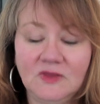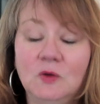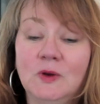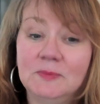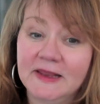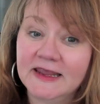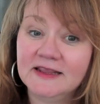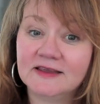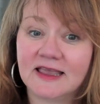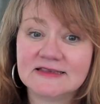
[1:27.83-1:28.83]
When
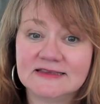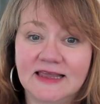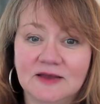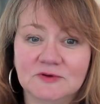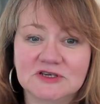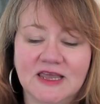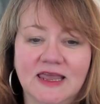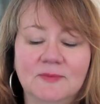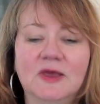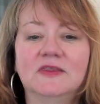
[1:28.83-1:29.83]
playing the Guess the Language
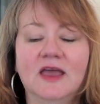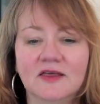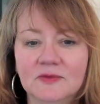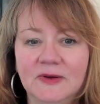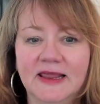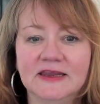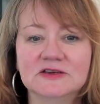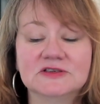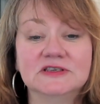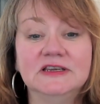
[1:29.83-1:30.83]
game, the other
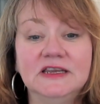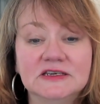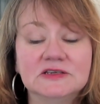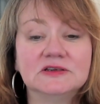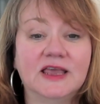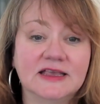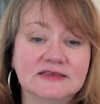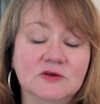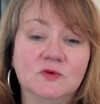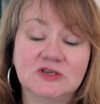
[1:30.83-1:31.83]
players need to
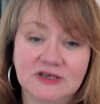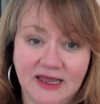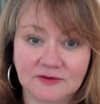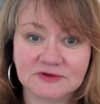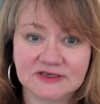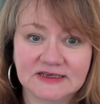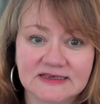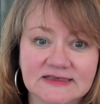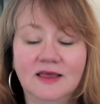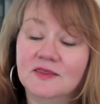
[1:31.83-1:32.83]
guess which language it
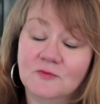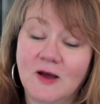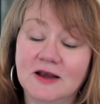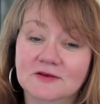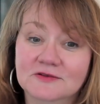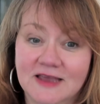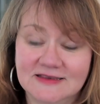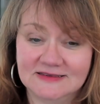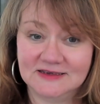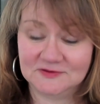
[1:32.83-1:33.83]
is, and the one who
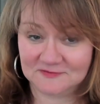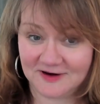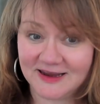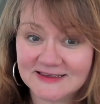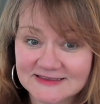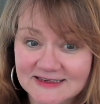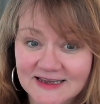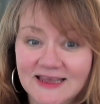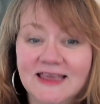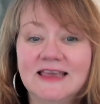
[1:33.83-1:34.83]
guesses it right
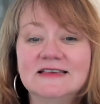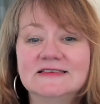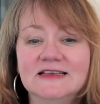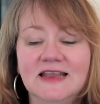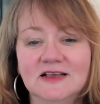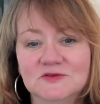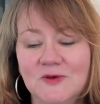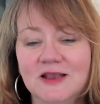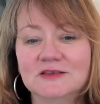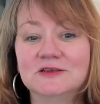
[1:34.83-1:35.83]
is the next
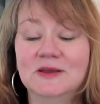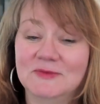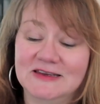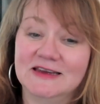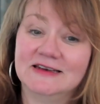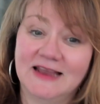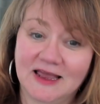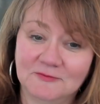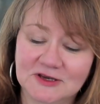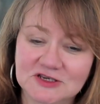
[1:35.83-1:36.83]
one to imitate the
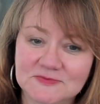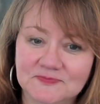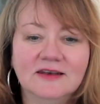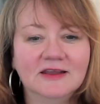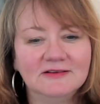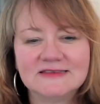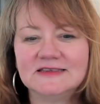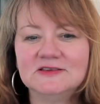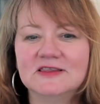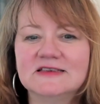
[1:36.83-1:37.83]
language. Now
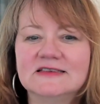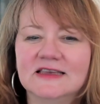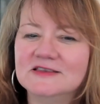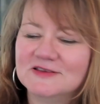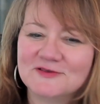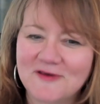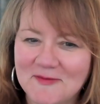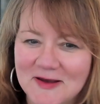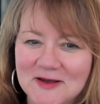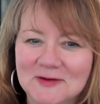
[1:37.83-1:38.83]
listen to this
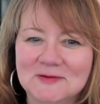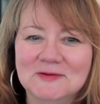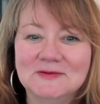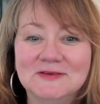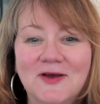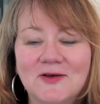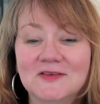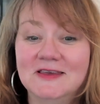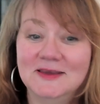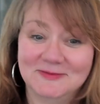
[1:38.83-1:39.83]
Instagrammer who
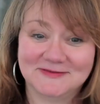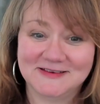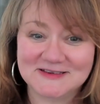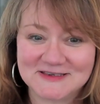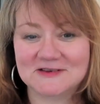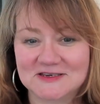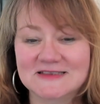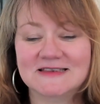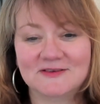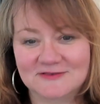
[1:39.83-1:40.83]
talks gibberish in
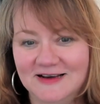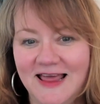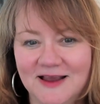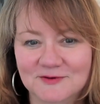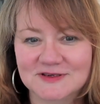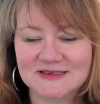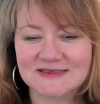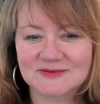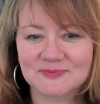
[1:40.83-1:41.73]
several languages.